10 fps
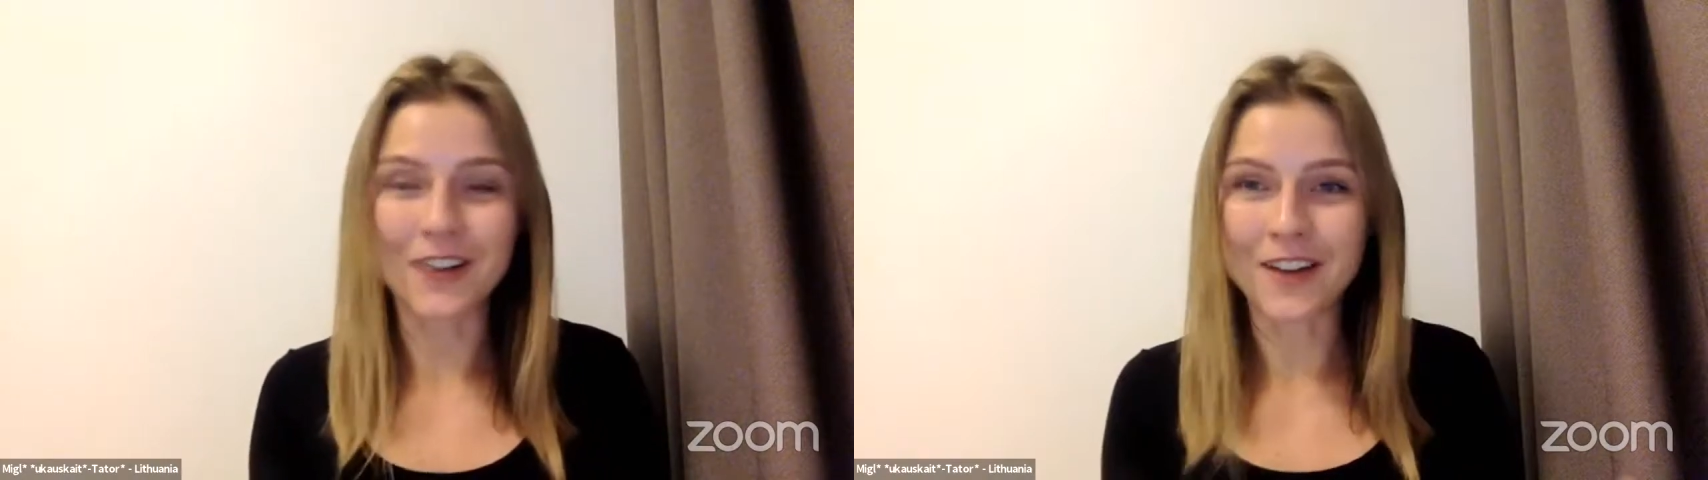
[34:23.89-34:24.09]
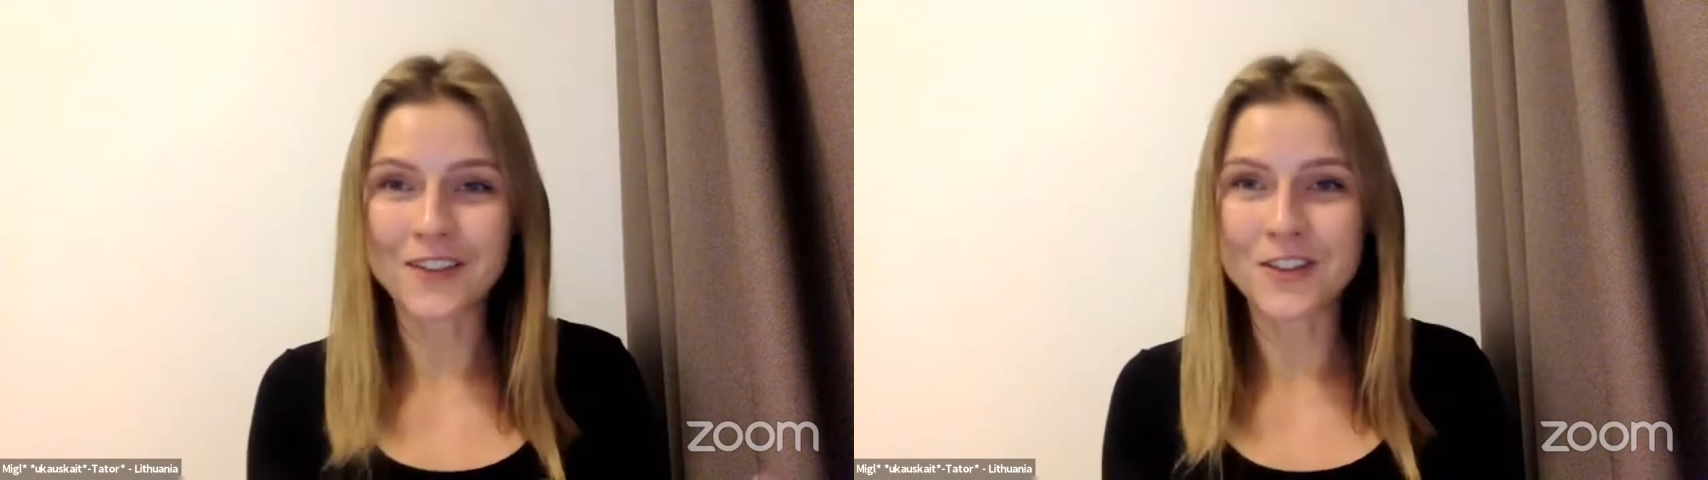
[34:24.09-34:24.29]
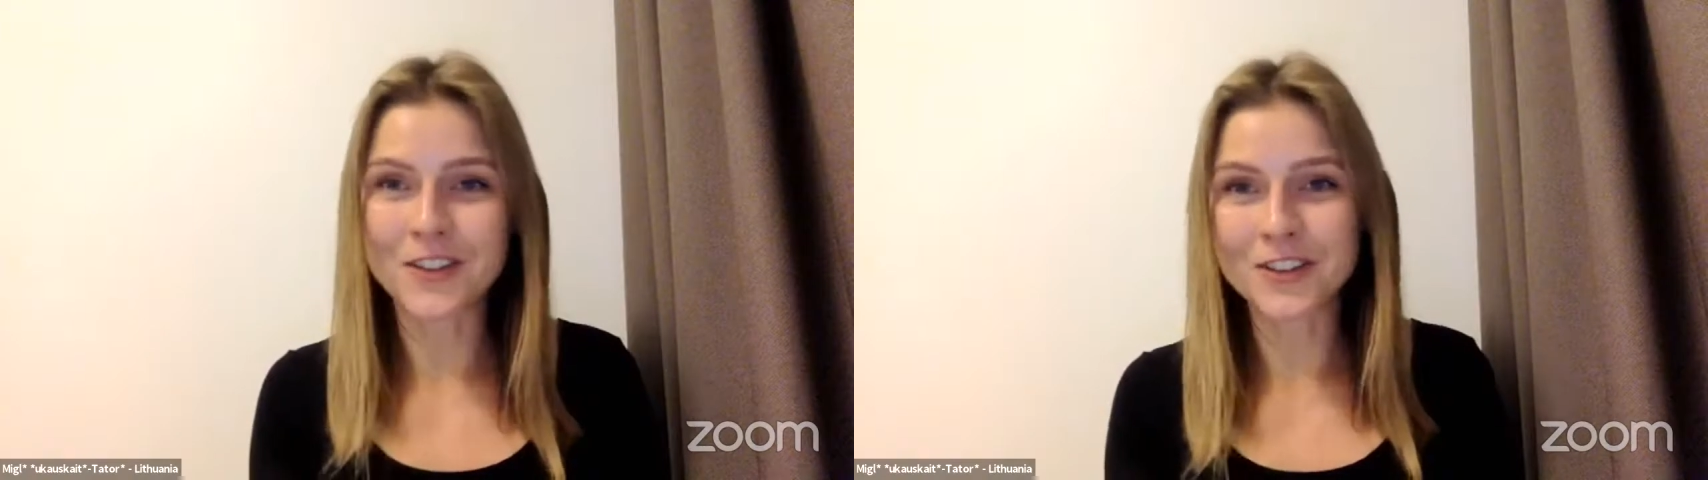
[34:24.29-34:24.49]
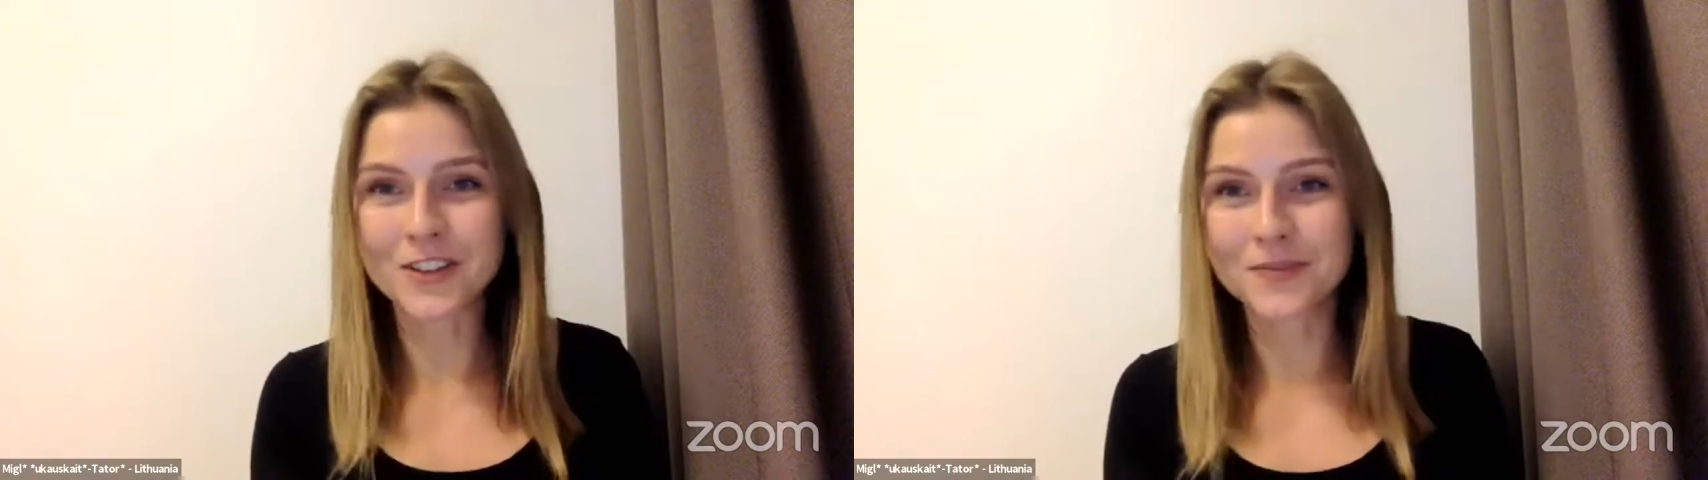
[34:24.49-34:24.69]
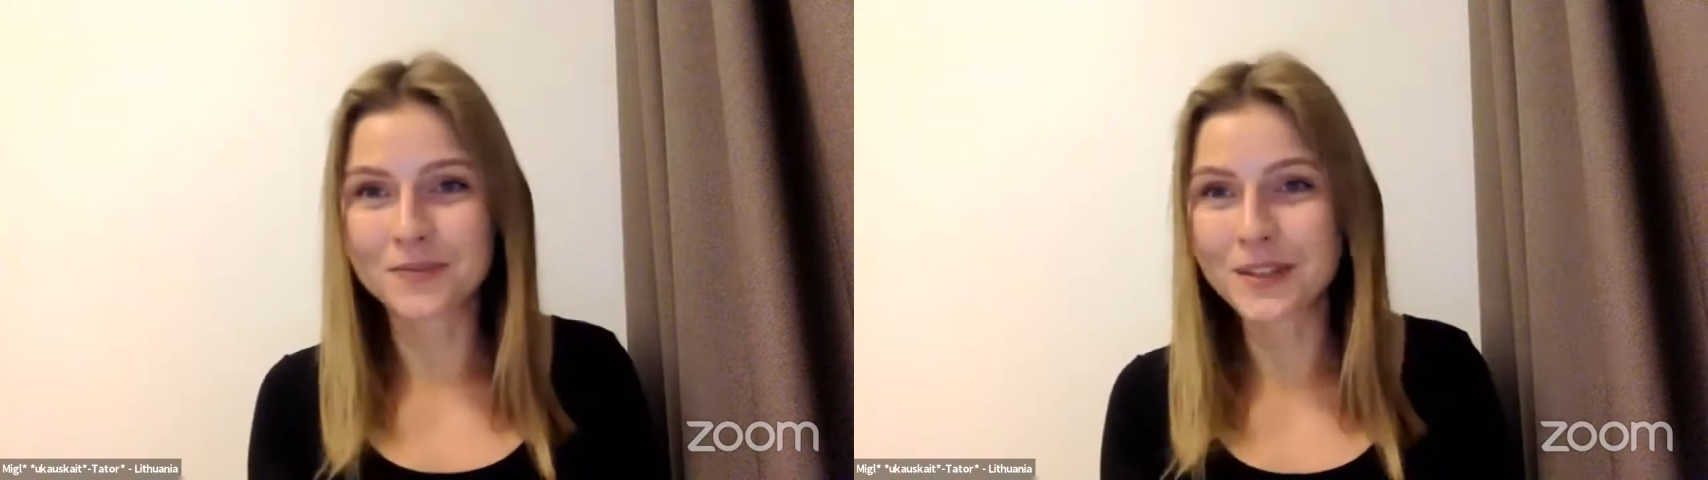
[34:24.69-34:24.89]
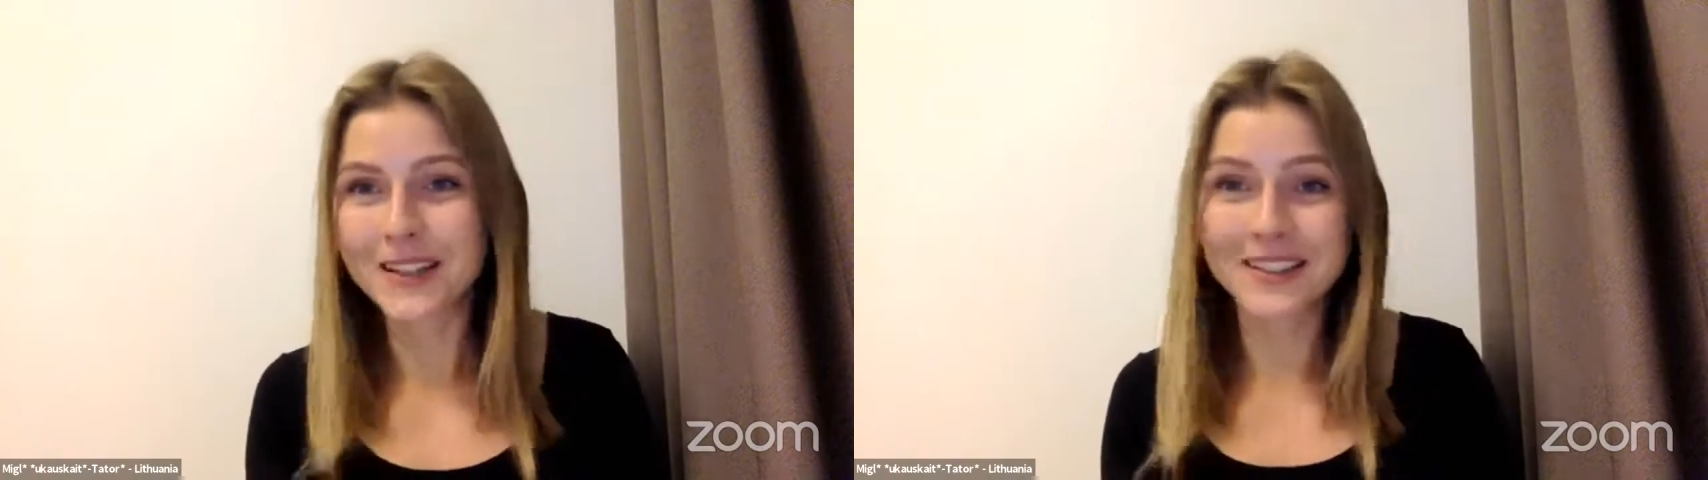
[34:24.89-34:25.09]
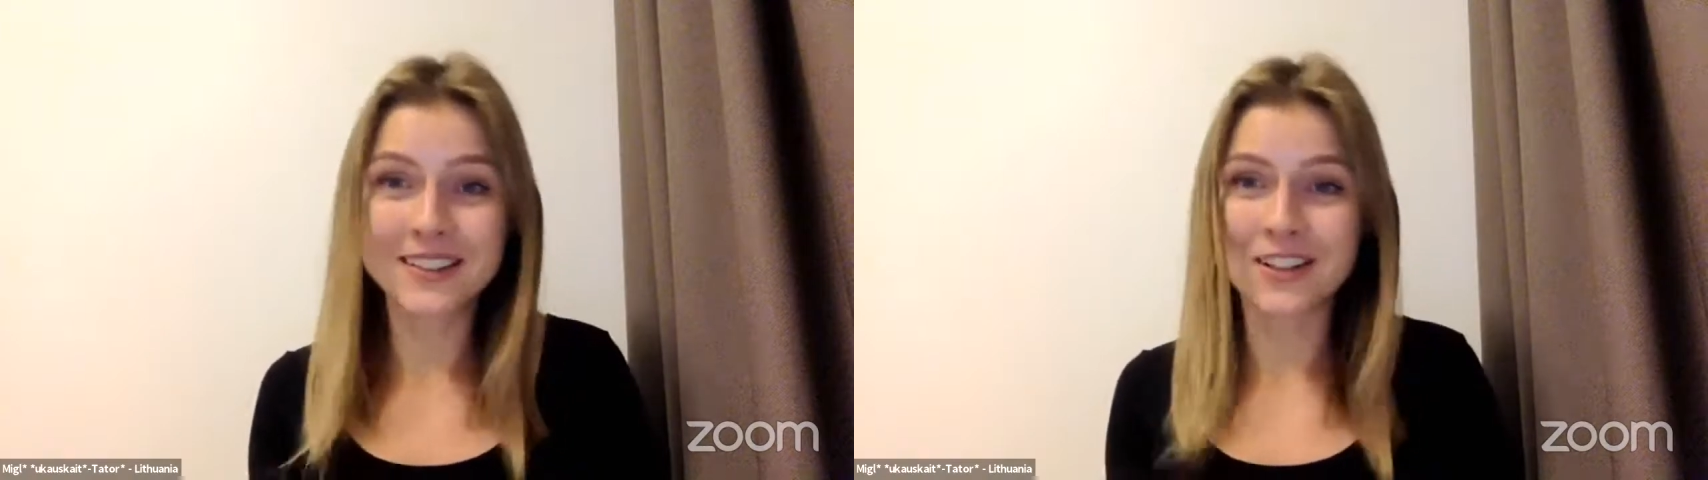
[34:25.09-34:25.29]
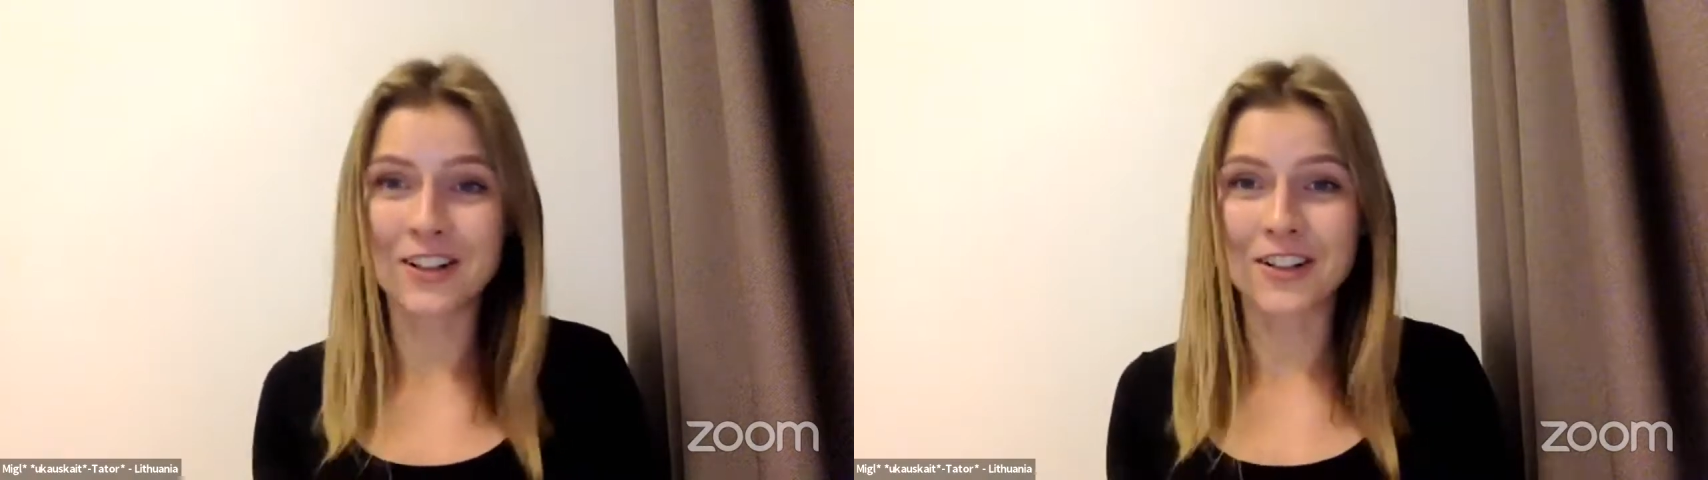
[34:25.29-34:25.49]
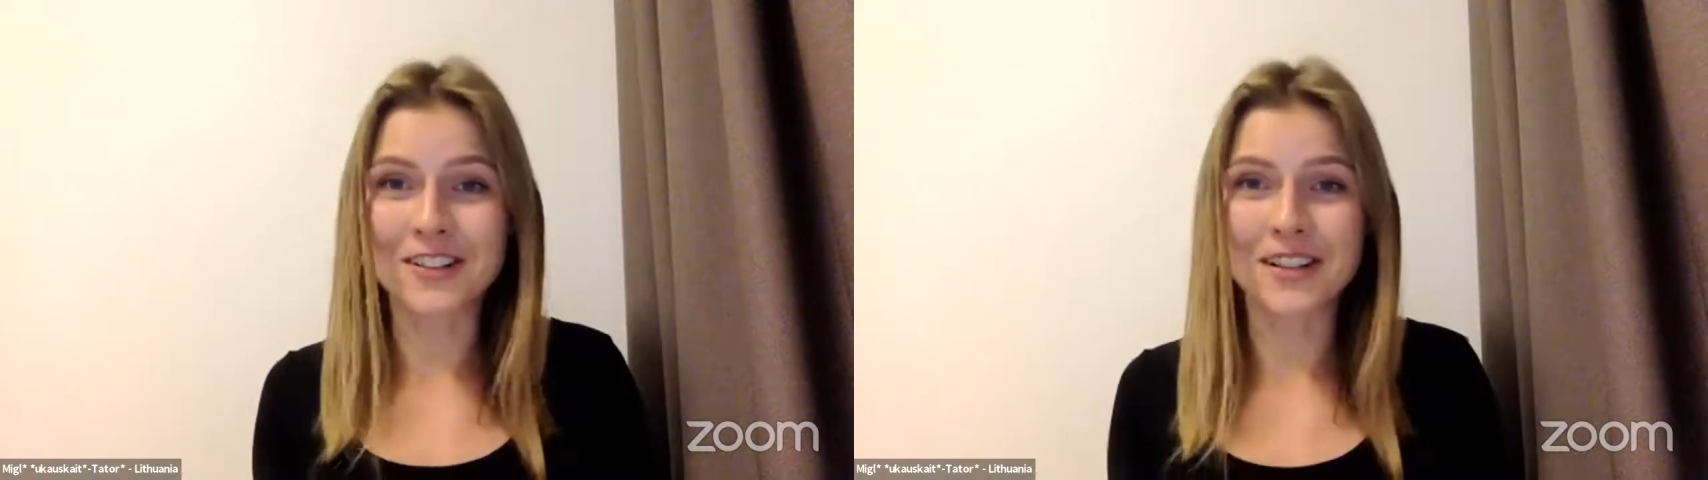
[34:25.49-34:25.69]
have to be an intern in